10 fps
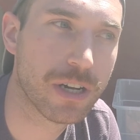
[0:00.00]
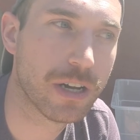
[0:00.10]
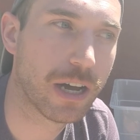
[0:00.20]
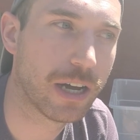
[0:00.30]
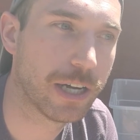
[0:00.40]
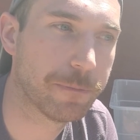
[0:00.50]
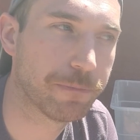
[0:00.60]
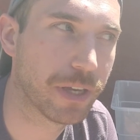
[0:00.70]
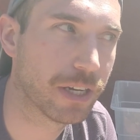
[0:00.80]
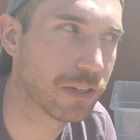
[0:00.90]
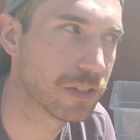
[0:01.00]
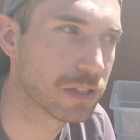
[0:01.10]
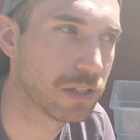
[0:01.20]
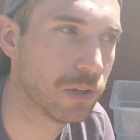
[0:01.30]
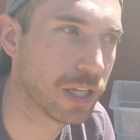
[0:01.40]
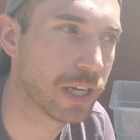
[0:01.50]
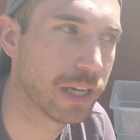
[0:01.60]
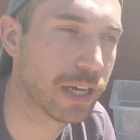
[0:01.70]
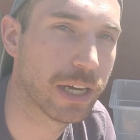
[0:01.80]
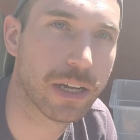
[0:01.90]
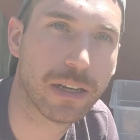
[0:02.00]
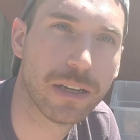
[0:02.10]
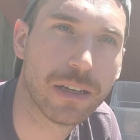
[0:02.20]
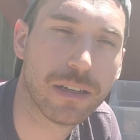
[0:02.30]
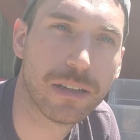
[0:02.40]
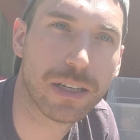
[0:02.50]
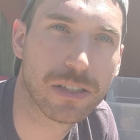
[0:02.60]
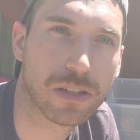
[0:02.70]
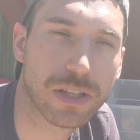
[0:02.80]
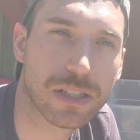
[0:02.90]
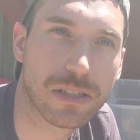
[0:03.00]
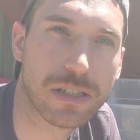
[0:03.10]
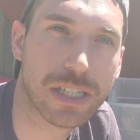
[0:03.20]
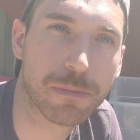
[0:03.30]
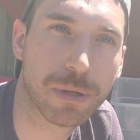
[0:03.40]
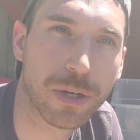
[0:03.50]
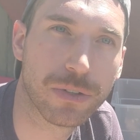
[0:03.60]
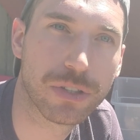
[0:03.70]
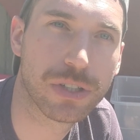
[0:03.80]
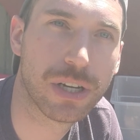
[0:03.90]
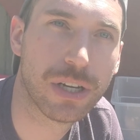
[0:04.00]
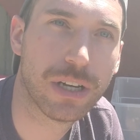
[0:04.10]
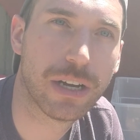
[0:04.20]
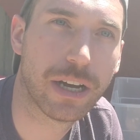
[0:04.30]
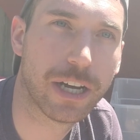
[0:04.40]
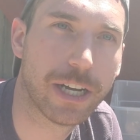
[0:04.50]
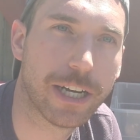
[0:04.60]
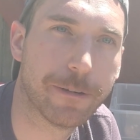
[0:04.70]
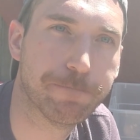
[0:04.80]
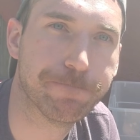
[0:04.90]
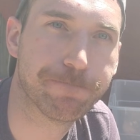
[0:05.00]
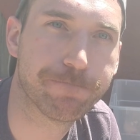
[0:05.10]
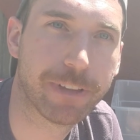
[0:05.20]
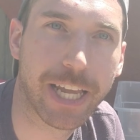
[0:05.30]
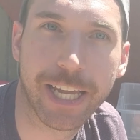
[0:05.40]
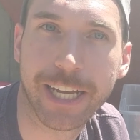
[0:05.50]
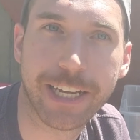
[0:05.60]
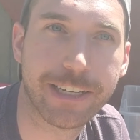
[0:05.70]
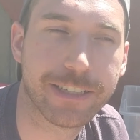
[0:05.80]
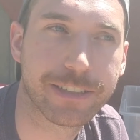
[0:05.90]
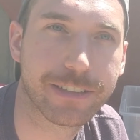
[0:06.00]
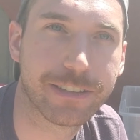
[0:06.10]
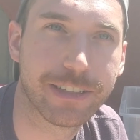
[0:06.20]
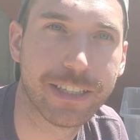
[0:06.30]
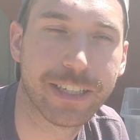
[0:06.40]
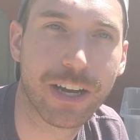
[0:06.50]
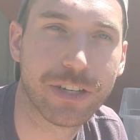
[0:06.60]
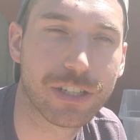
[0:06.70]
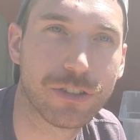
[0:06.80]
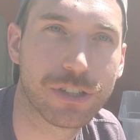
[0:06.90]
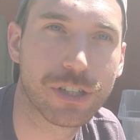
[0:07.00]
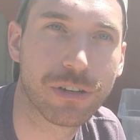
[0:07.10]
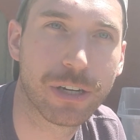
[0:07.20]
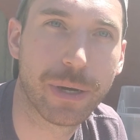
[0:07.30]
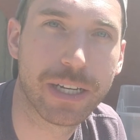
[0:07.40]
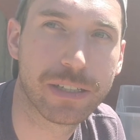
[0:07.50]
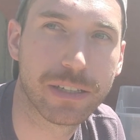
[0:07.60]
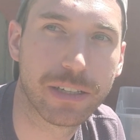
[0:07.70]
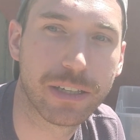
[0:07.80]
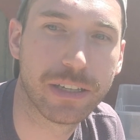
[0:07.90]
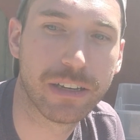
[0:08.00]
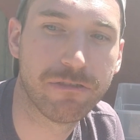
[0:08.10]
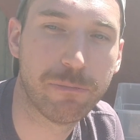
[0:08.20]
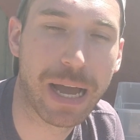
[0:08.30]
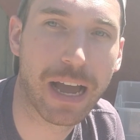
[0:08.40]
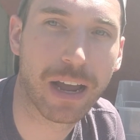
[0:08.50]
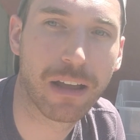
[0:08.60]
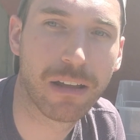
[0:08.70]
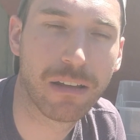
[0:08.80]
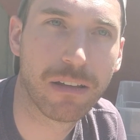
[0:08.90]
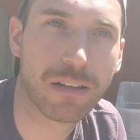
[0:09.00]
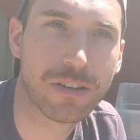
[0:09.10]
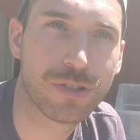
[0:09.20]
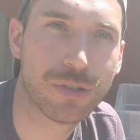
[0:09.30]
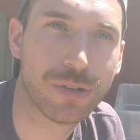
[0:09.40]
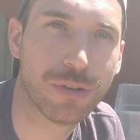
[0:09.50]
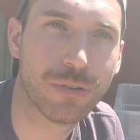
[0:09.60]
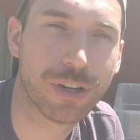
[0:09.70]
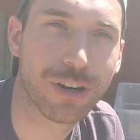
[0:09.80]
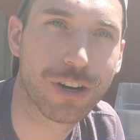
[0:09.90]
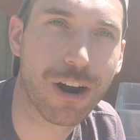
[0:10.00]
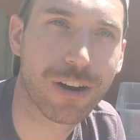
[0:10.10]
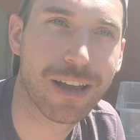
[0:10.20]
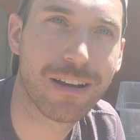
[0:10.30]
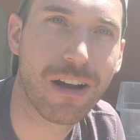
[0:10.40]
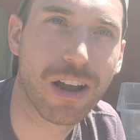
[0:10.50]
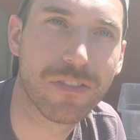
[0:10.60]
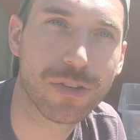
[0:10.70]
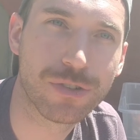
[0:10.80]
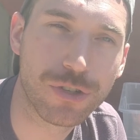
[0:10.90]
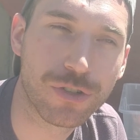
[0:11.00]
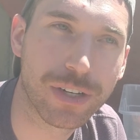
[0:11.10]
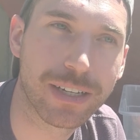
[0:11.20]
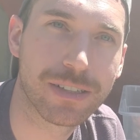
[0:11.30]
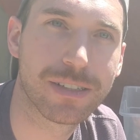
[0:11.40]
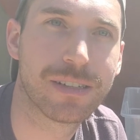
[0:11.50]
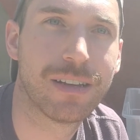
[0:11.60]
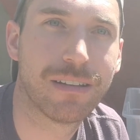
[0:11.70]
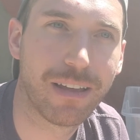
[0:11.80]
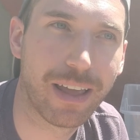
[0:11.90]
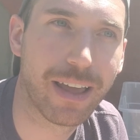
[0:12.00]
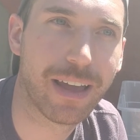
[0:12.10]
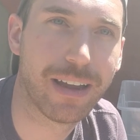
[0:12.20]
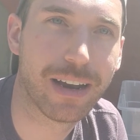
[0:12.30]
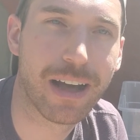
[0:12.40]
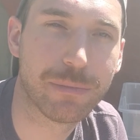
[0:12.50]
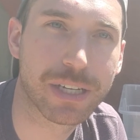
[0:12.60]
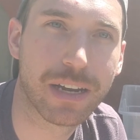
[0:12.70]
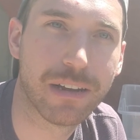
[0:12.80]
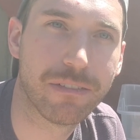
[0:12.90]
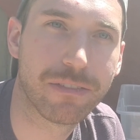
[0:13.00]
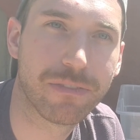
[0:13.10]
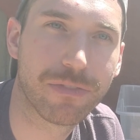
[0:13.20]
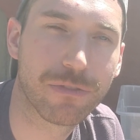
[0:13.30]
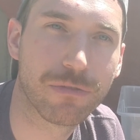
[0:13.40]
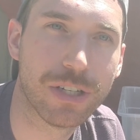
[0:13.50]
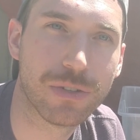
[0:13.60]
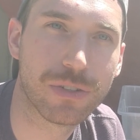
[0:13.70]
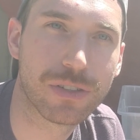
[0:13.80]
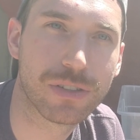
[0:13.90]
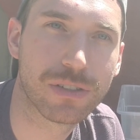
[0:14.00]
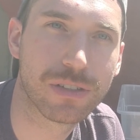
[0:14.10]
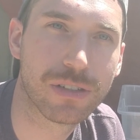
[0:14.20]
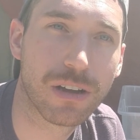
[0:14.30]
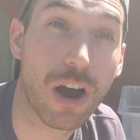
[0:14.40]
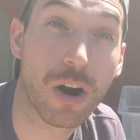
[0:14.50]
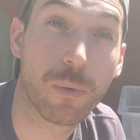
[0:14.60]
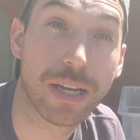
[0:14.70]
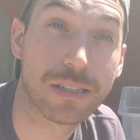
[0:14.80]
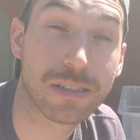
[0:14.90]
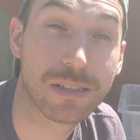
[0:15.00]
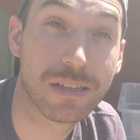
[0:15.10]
and it'll slowly start to decompose. And you know, it's all just a great way to give back to your garden all of those nutrients, and it helps kind of reduce our waste,